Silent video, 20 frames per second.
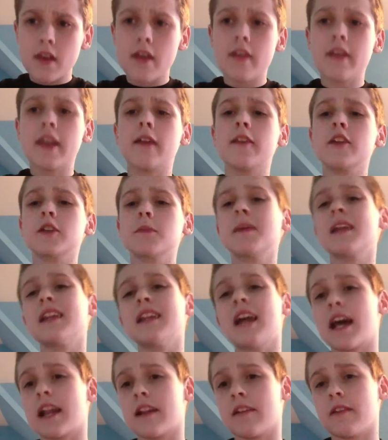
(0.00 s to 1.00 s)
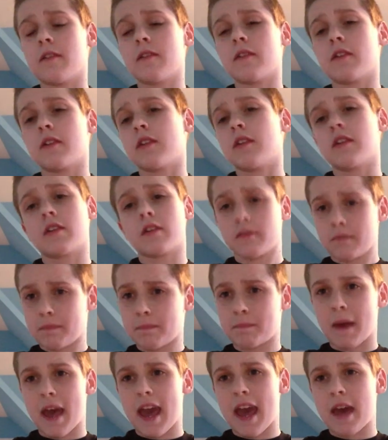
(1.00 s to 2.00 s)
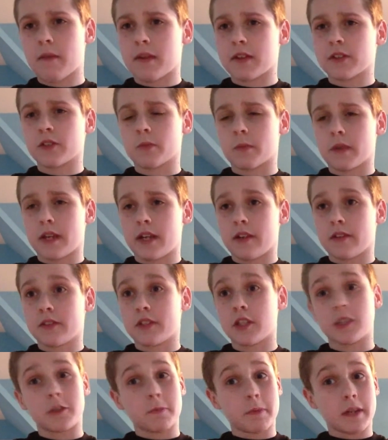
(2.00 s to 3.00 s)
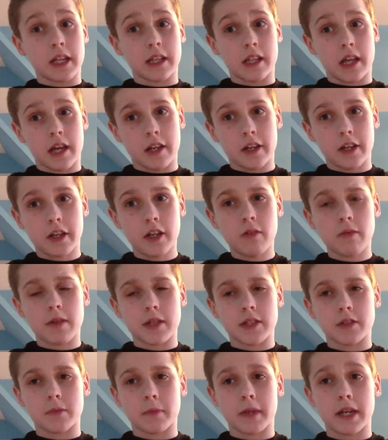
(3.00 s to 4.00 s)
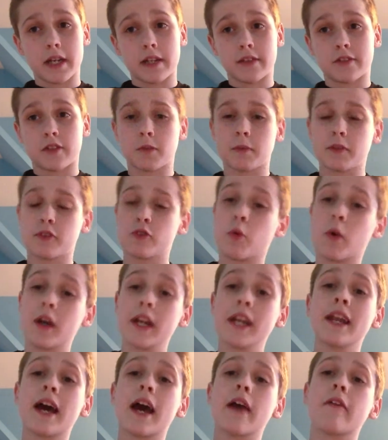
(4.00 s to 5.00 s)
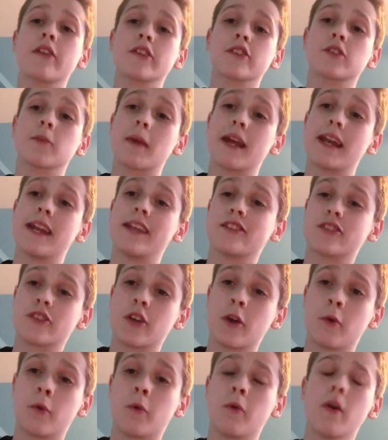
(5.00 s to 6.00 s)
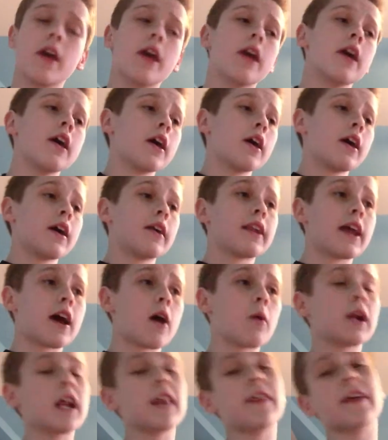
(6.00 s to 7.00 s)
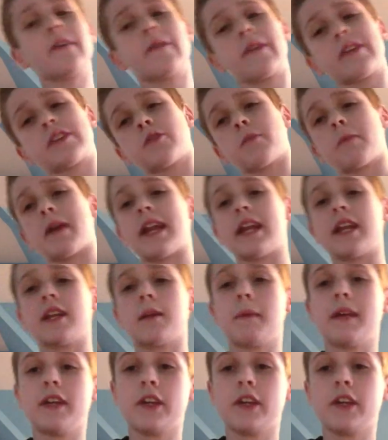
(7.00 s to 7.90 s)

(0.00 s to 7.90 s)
now there's been a lot of bad WrestleManias. There's been a lot of good WrestleManias. There's been 29 WrestleManias total. Now, when I think of WrestleMania to be